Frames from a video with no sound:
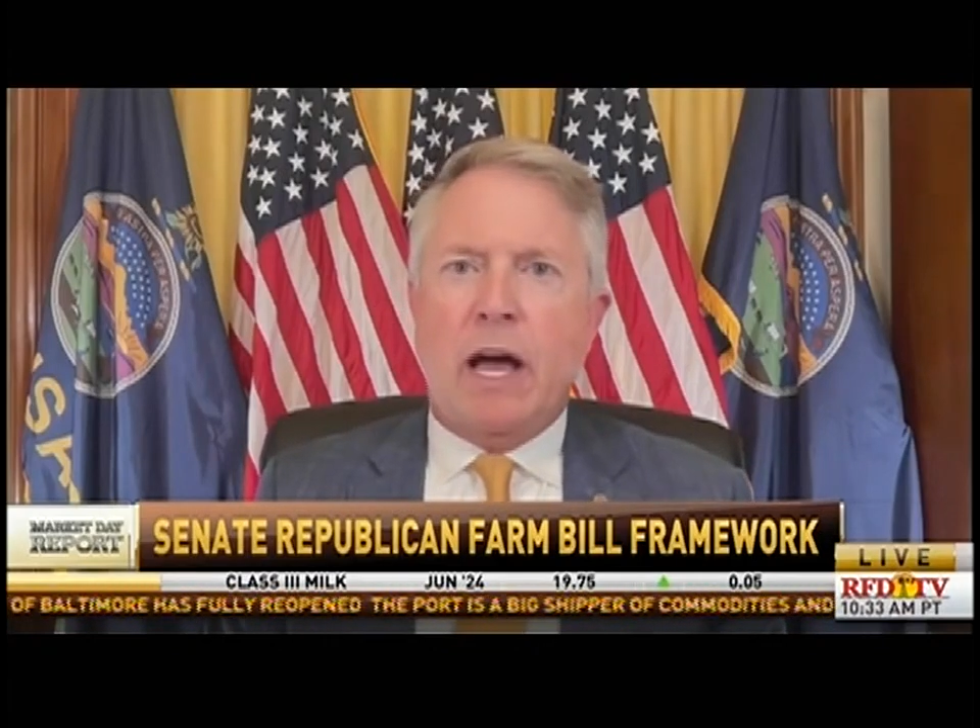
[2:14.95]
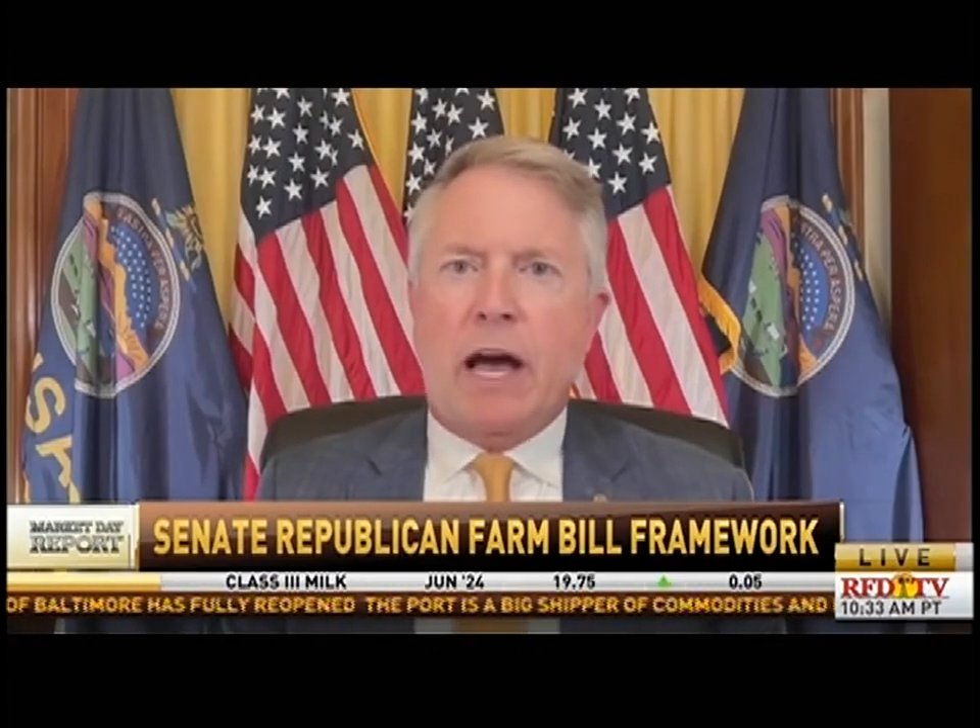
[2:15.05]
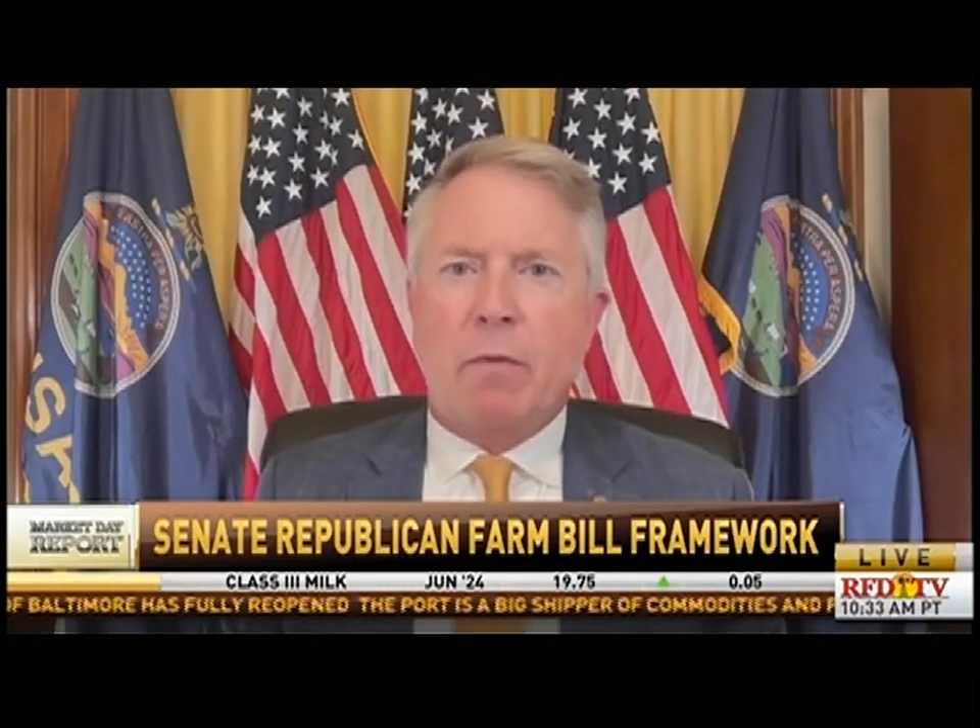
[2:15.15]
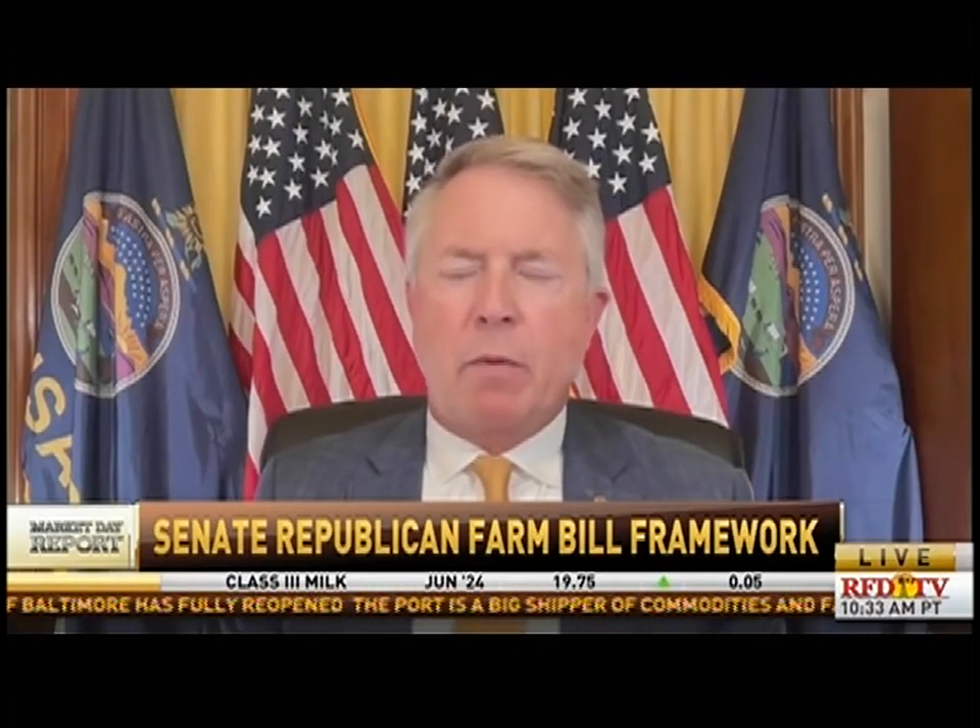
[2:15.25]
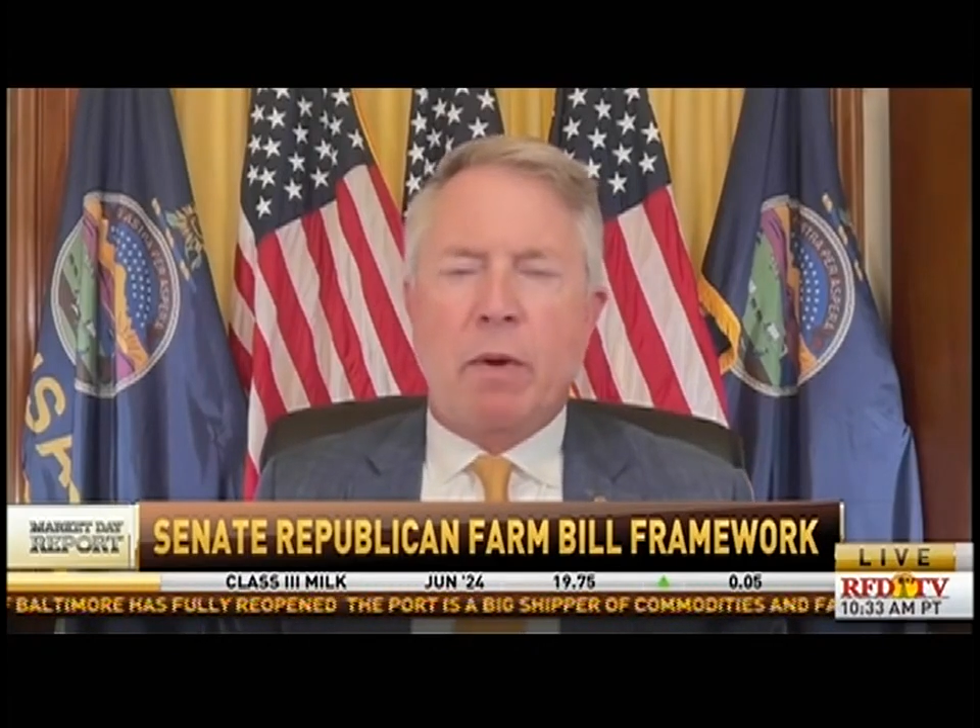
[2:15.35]

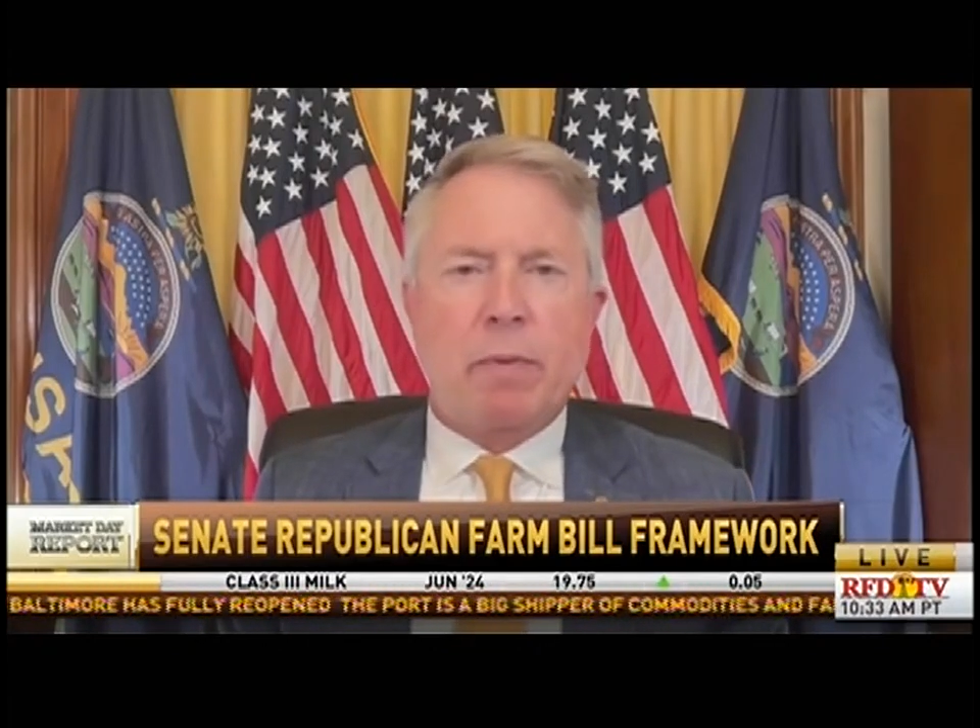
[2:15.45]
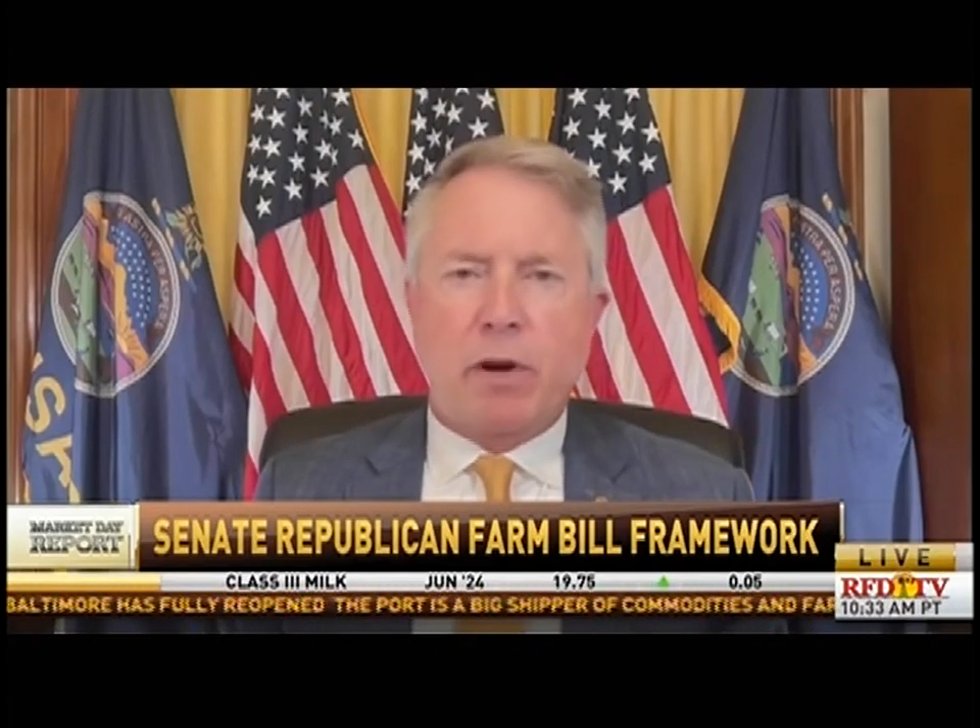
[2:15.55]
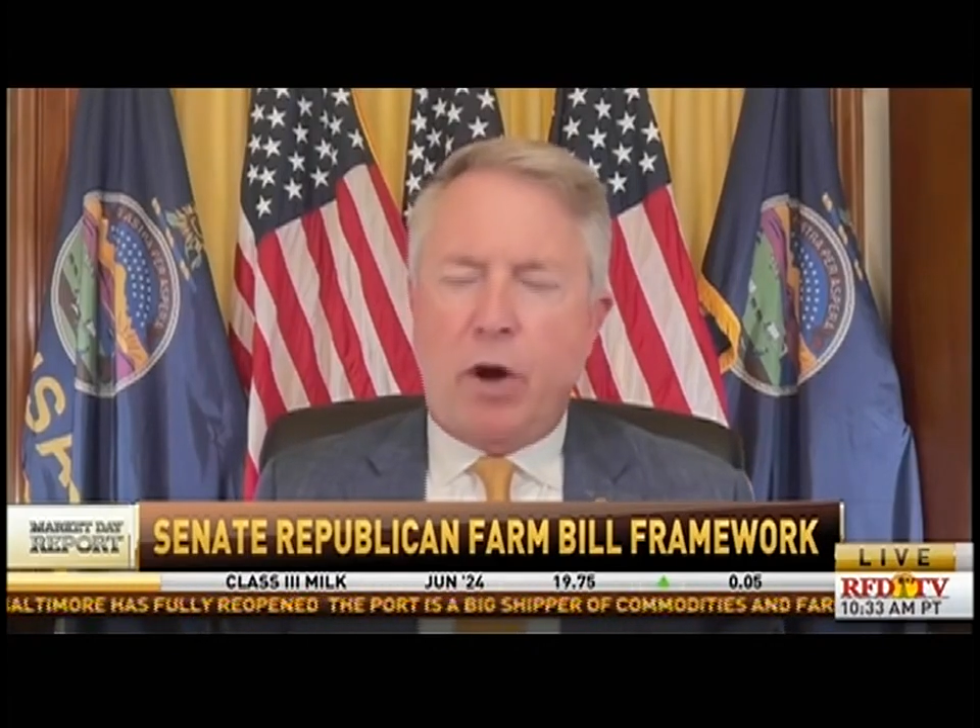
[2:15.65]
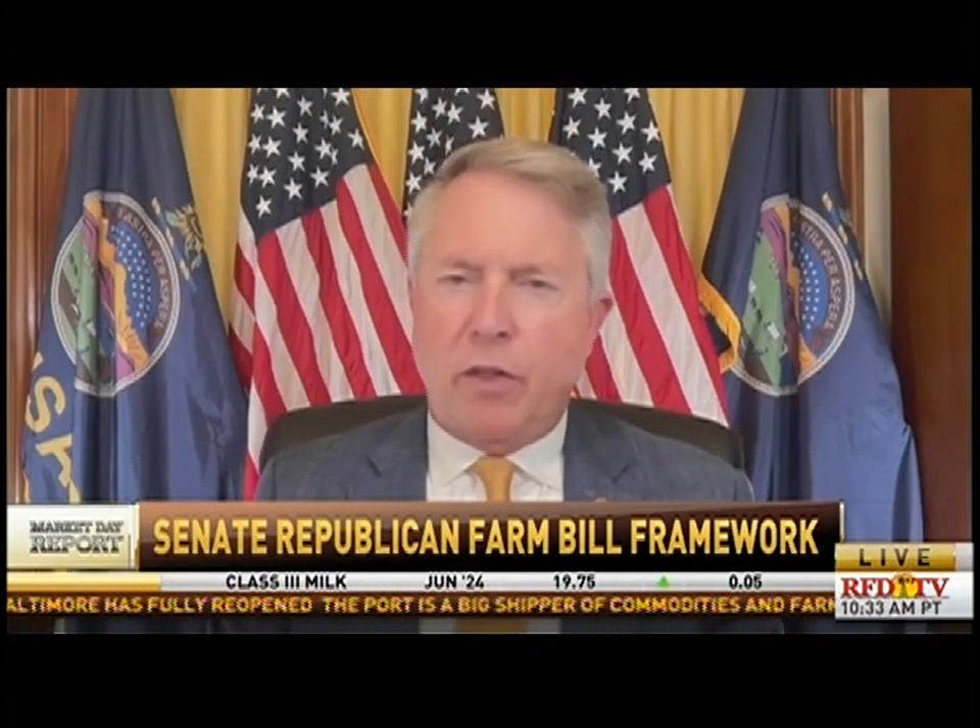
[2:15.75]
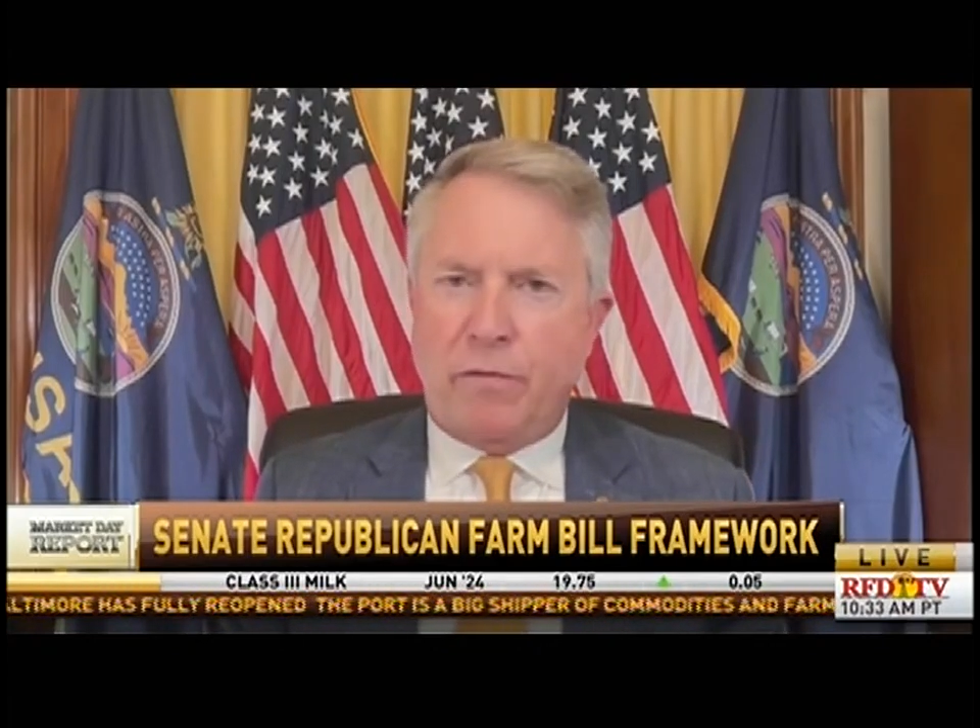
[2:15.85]
when we put
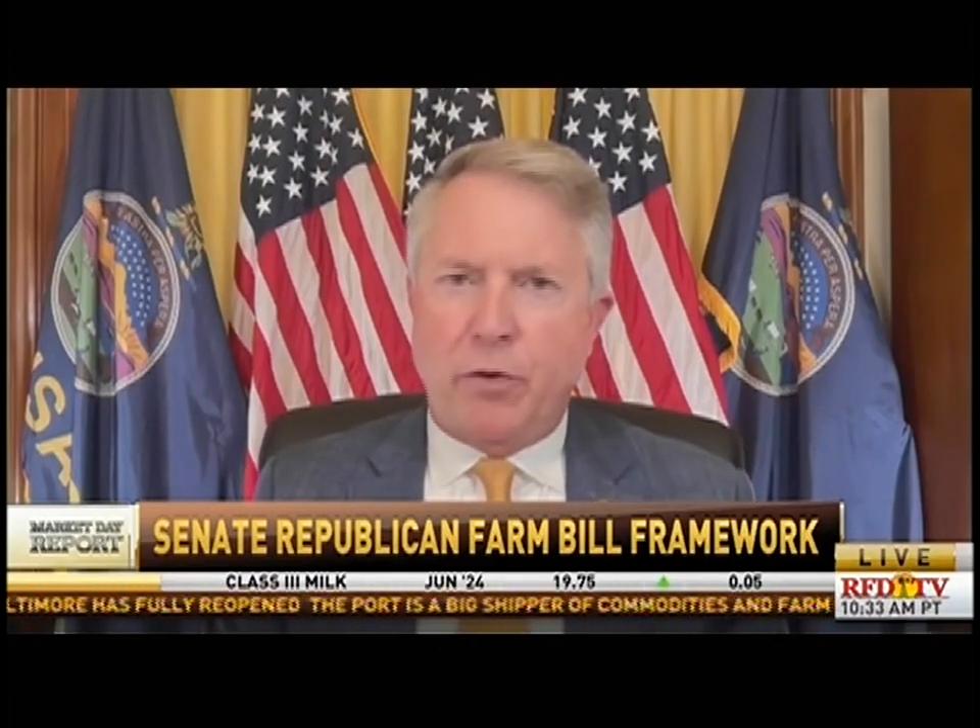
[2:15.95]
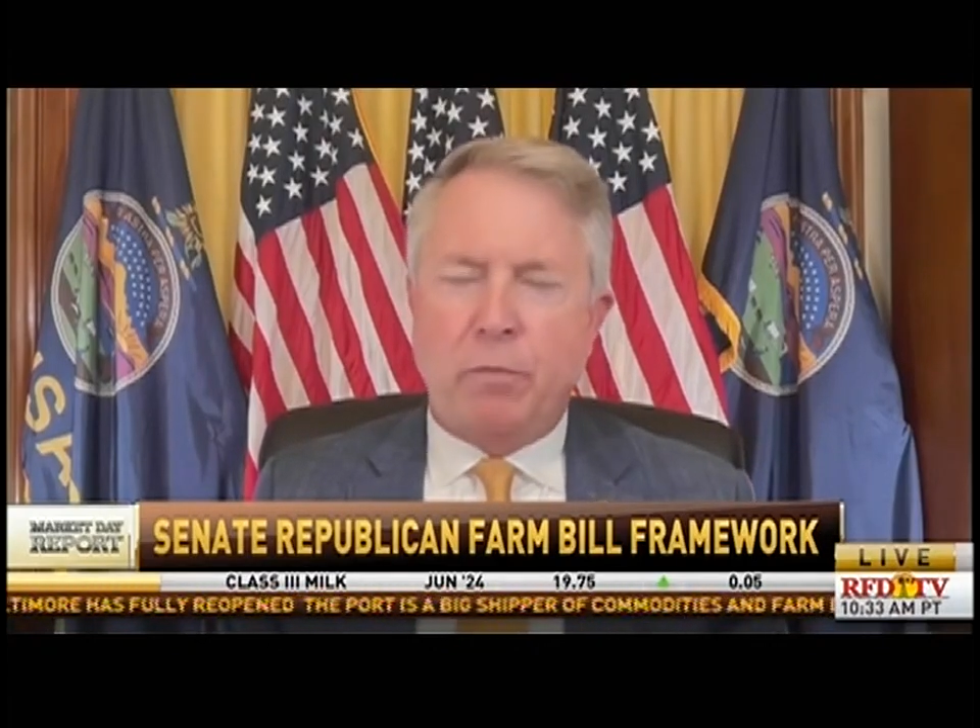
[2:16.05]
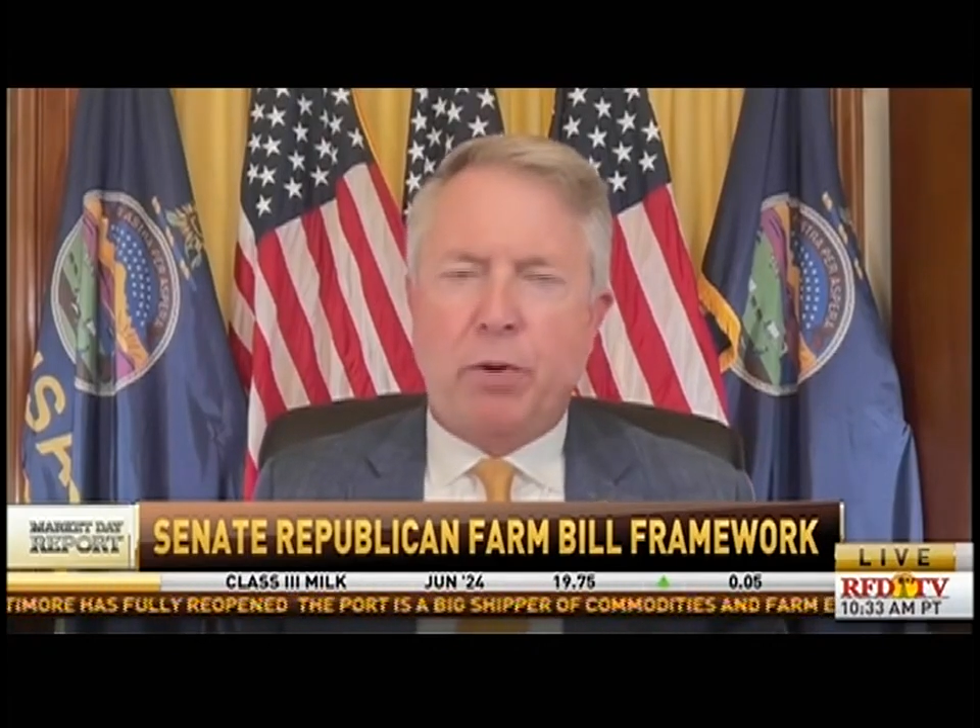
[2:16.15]
all the food